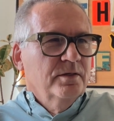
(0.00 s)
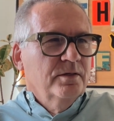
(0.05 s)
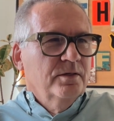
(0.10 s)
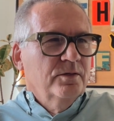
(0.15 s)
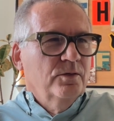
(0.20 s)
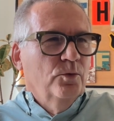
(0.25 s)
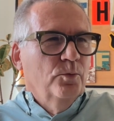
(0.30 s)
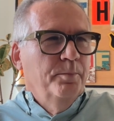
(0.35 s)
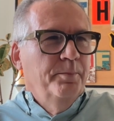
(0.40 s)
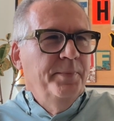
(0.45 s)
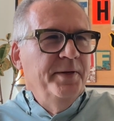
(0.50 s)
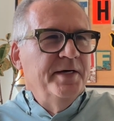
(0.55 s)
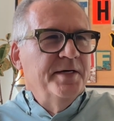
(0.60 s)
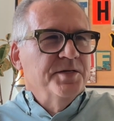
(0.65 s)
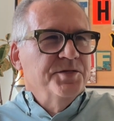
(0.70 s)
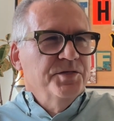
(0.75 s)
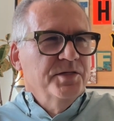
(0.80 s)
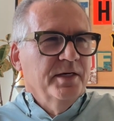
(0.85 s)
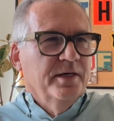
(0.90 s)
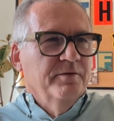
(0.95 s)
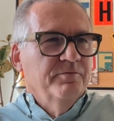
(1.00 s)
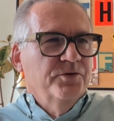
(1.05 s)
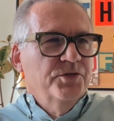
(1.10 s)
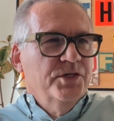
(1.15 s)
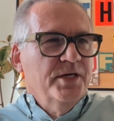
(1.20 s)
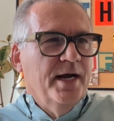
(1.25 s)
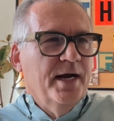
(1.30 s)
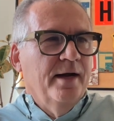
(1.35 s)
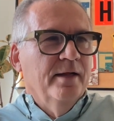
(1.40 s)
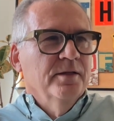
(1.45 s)
or biggest set of
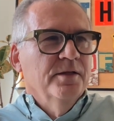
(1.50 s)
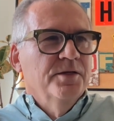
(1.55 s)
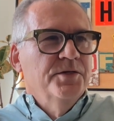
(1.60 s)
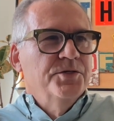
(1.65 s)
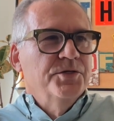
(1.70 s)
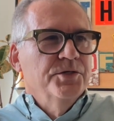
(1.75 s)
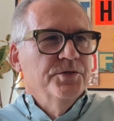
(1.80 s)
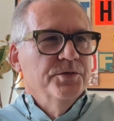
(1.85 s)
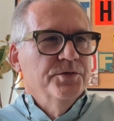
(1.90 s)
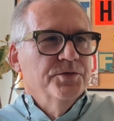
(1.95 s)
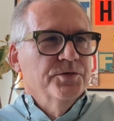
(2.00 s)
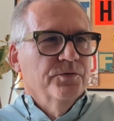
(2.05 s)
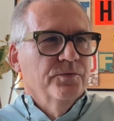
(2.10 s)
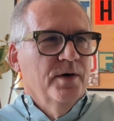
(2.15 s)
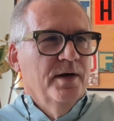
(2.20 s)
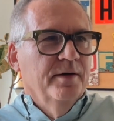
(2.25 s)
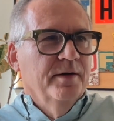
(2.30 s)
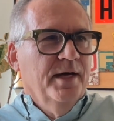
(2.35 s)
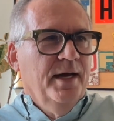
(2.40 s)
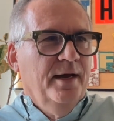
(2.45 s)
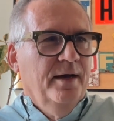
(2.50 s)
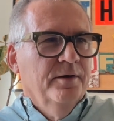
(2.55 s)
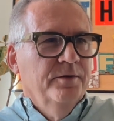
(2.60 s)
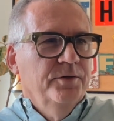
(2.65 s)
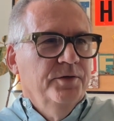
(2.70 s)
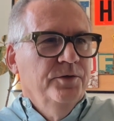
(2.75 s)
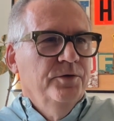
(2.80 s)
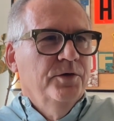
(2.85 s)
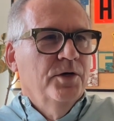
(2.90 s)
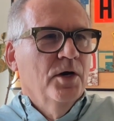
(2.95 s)
challenges around how do
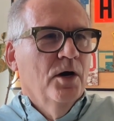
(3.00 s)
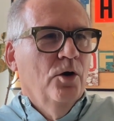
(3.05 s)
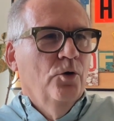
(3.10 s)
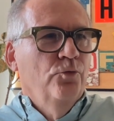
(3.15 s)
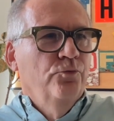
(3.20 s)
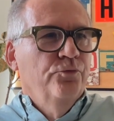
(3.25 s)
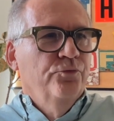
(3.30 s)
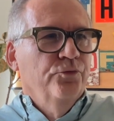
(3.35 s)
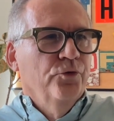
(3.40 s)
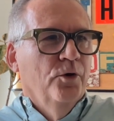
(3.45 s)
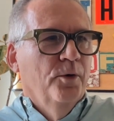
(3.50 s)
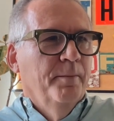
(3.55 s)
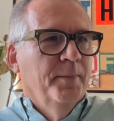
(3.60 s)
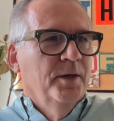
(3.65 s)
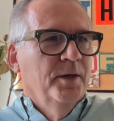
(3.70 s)
you go from